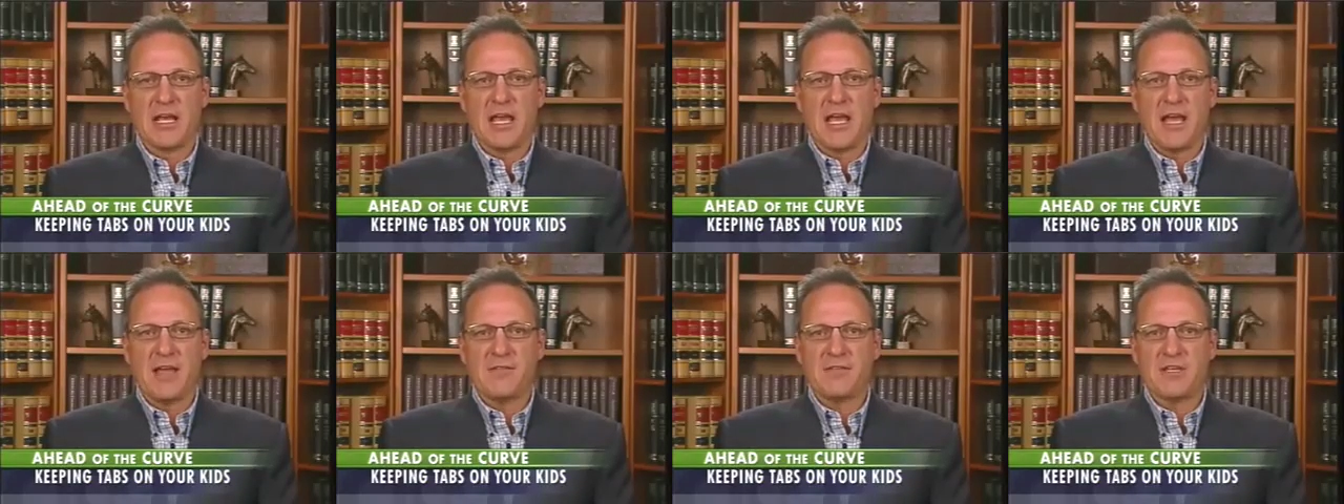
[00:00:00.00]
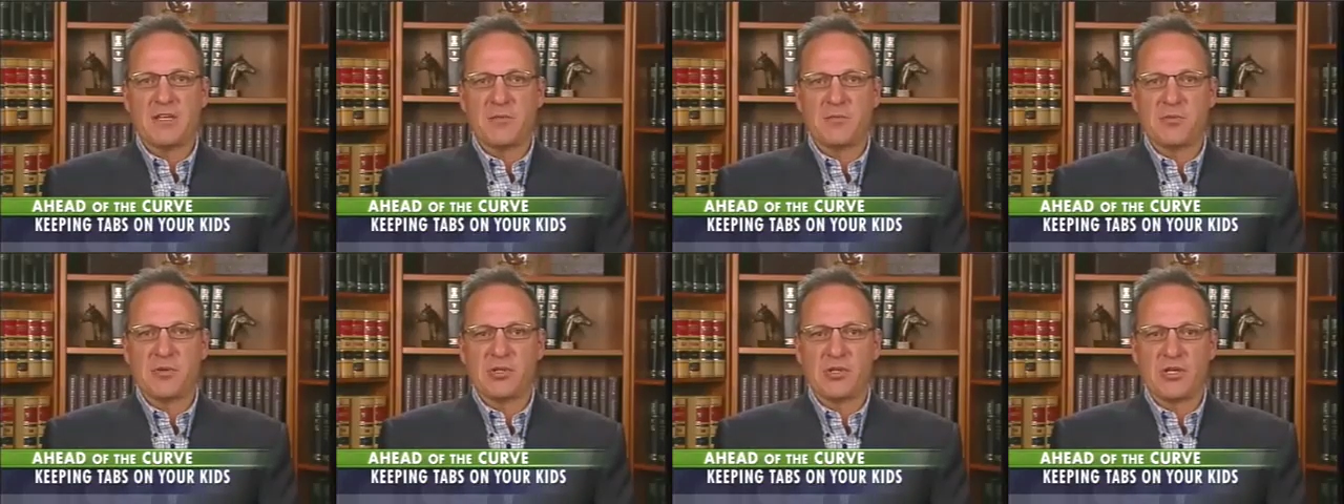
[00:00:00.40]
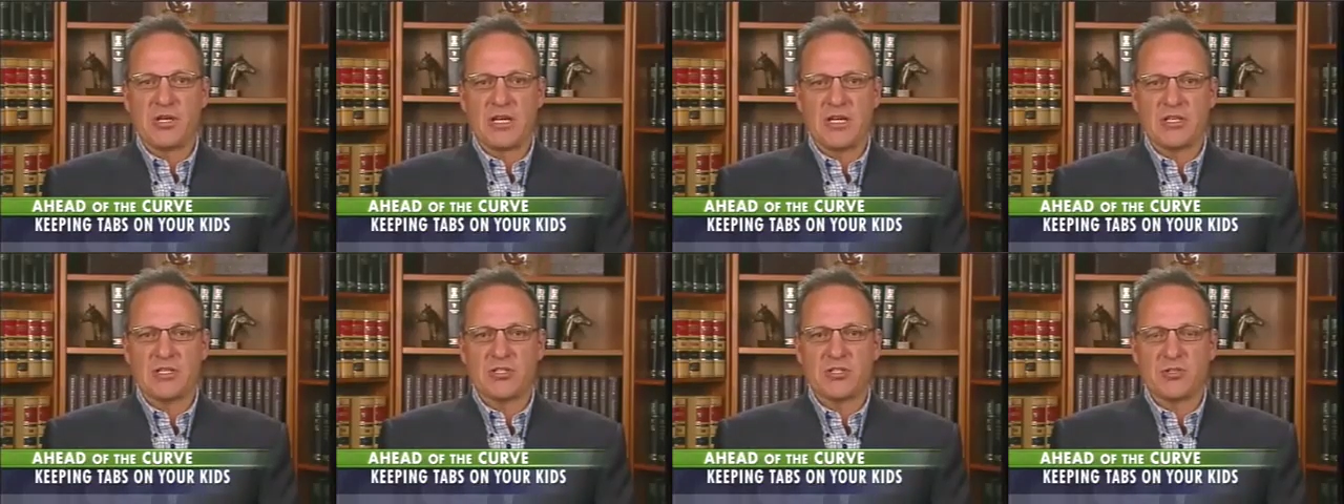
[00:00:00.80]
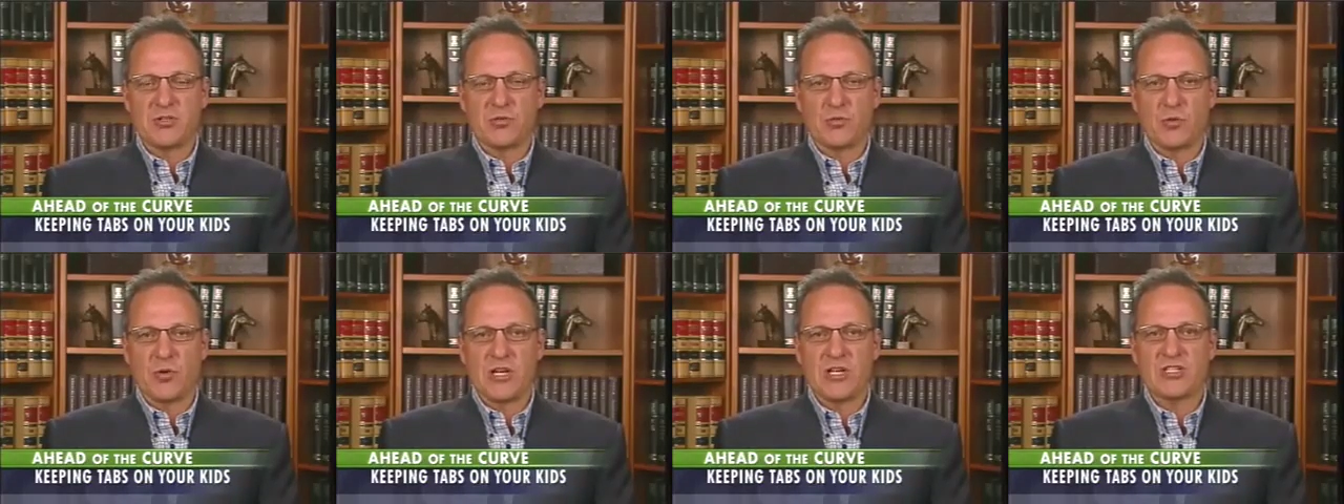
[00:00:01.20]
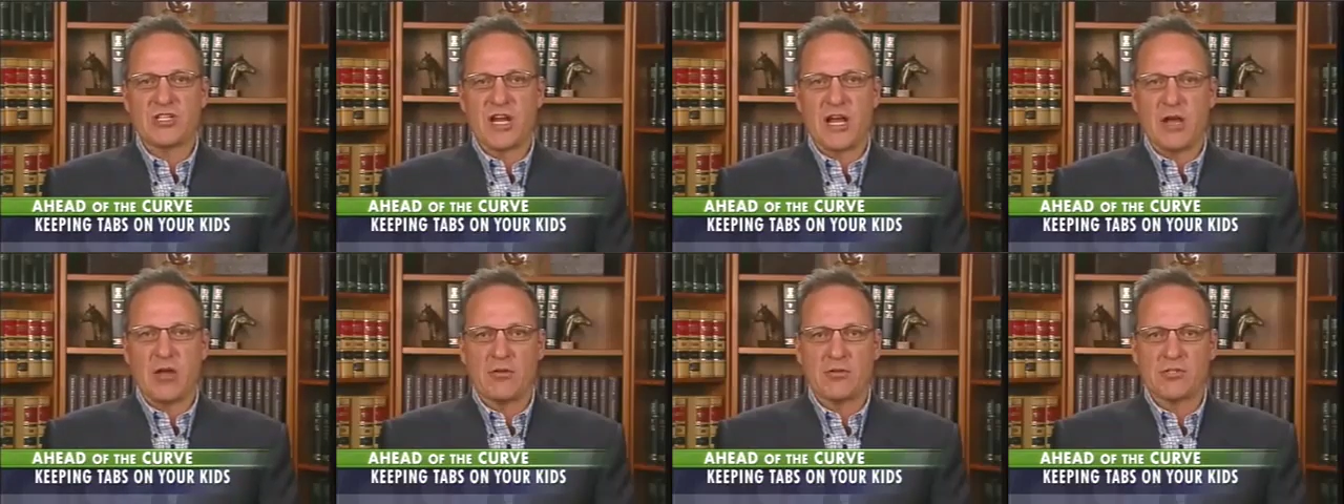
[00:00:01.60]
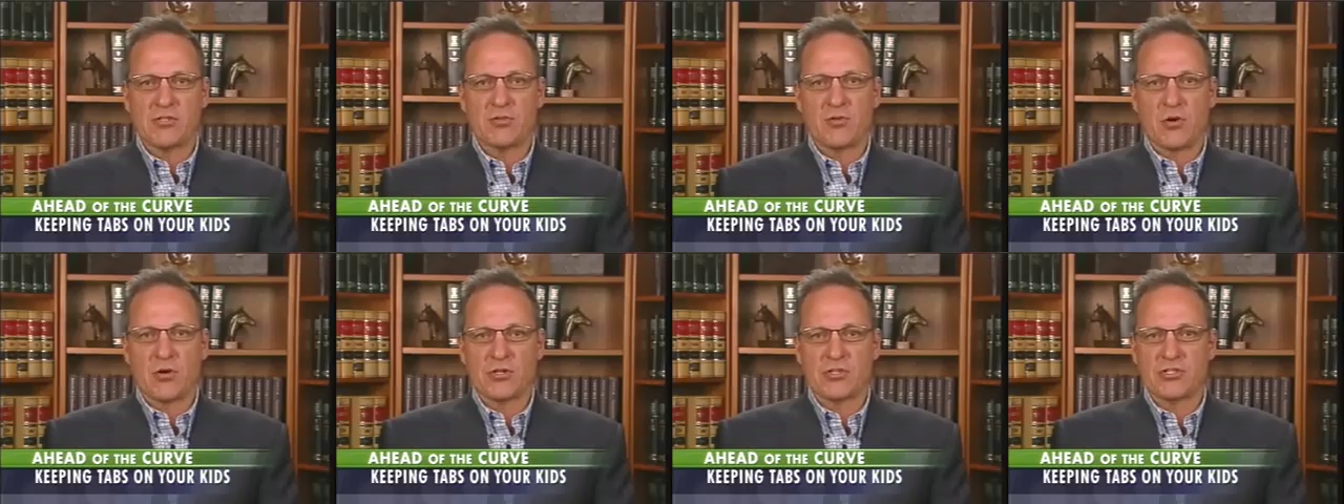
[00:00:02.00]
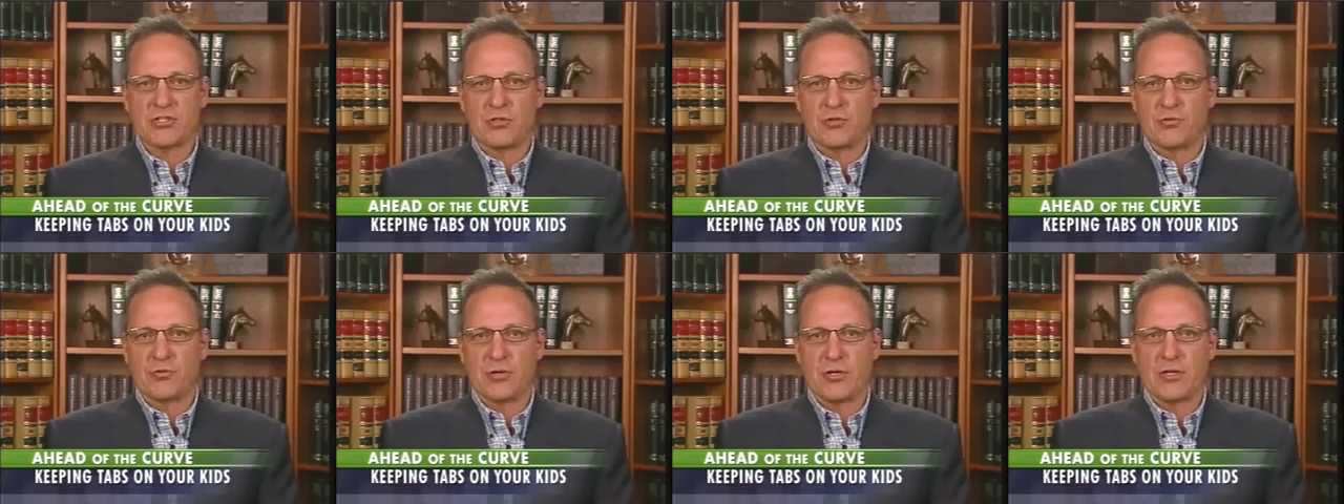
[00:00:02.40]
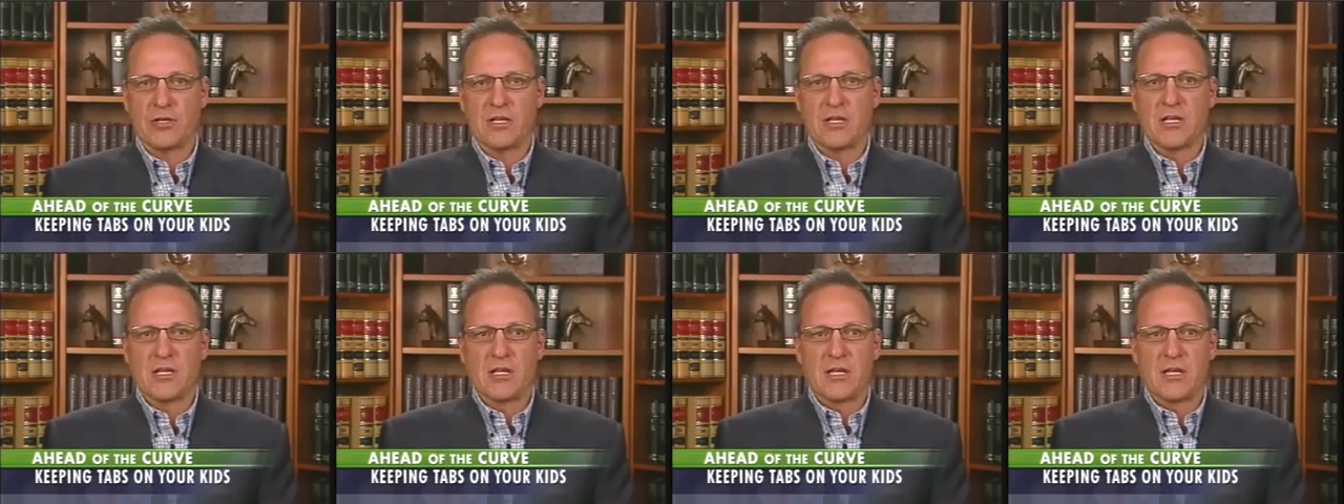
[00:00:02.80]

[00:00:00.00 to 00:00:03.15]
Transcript: have the ability to reach out to our children